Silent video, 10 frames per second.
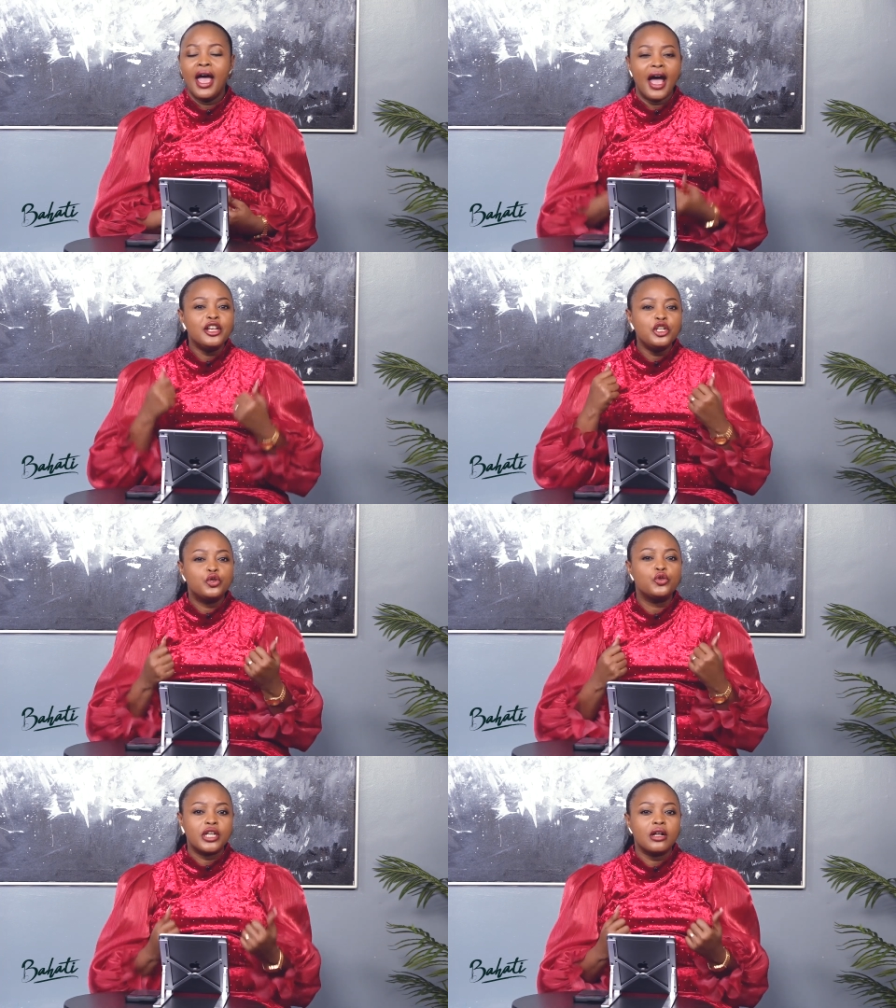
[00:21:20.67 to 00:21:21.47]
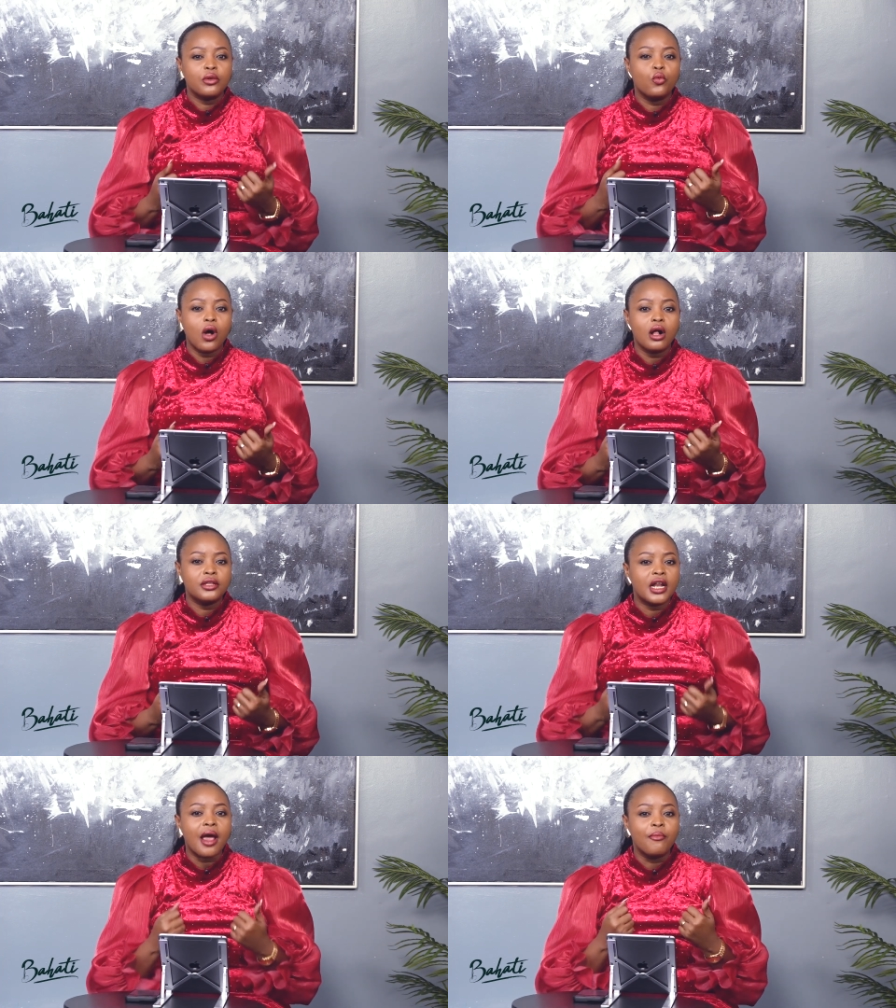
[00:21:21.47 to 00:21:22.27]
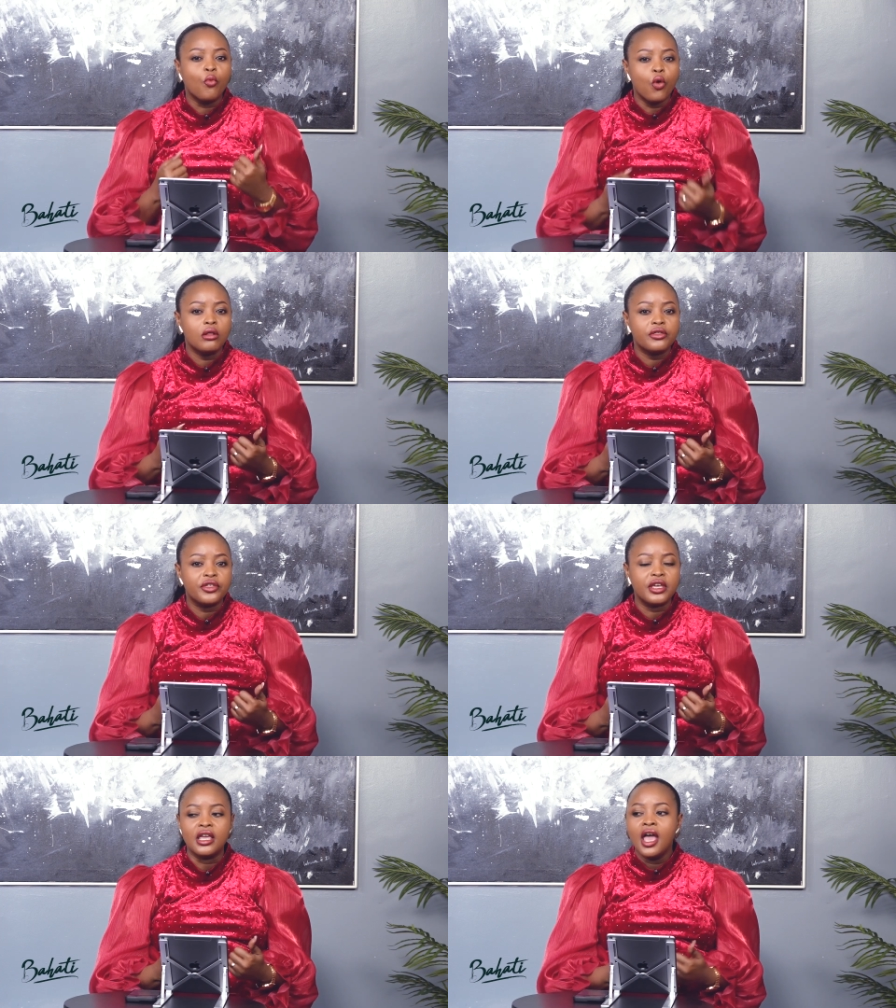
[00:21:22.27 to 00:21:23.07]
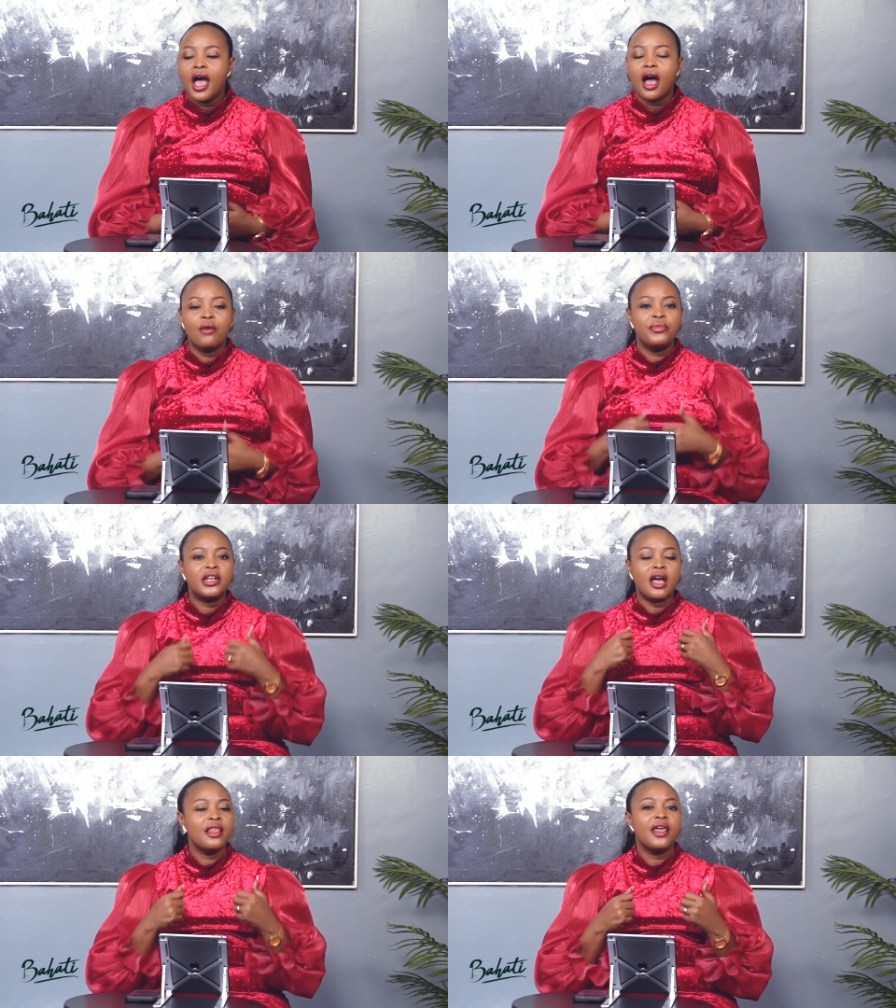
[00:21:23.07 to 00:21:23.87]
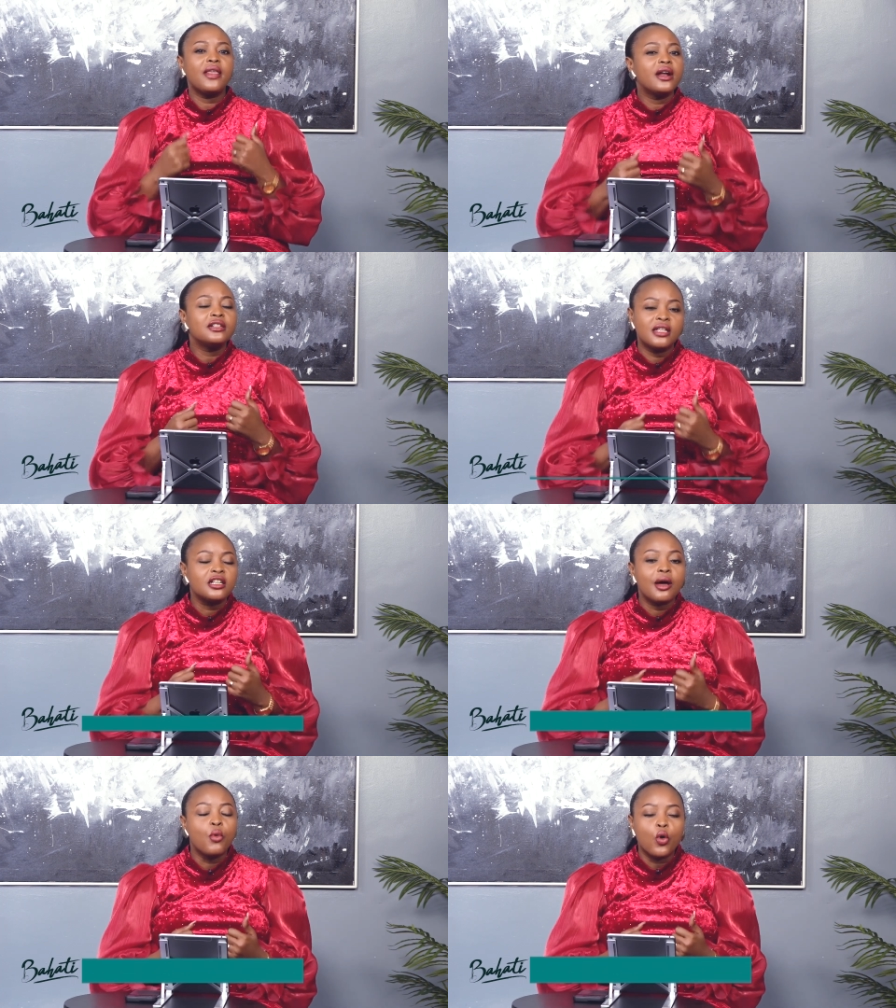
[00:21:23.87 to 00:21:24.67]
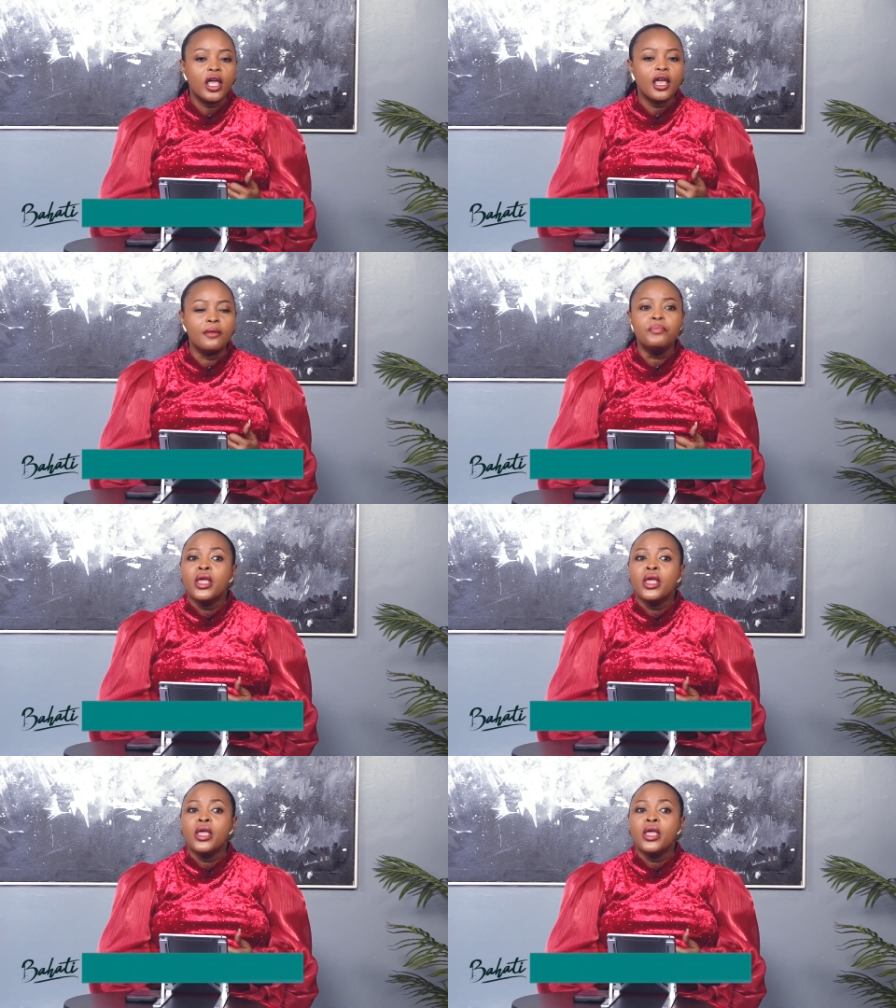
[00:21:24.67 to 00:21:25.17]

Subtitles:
I need to tell the world that I am wealthy, that I'm okay.